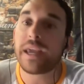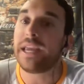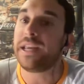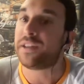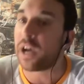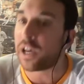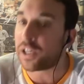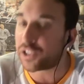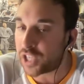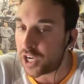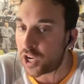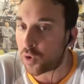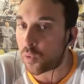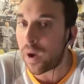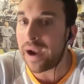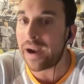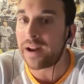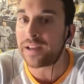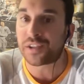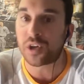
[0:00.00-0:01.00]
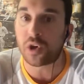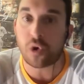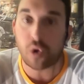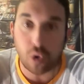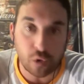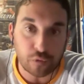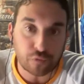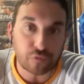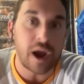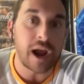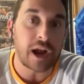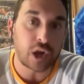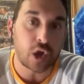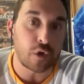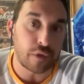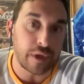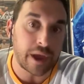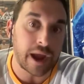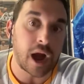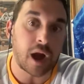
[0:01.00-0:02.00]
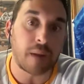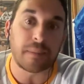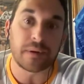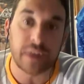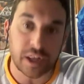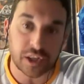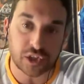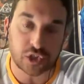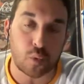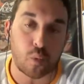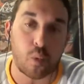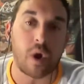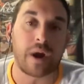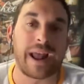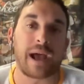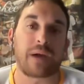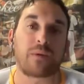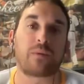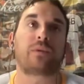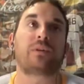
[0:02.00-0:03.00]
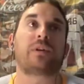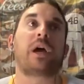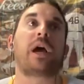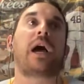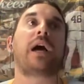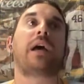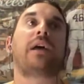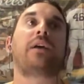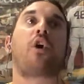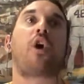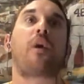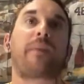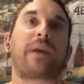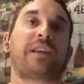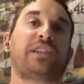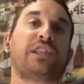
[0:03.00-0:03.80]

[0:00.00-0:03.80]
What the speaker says: He does get a ground out to hold Franco there, but then it's a one-out RBI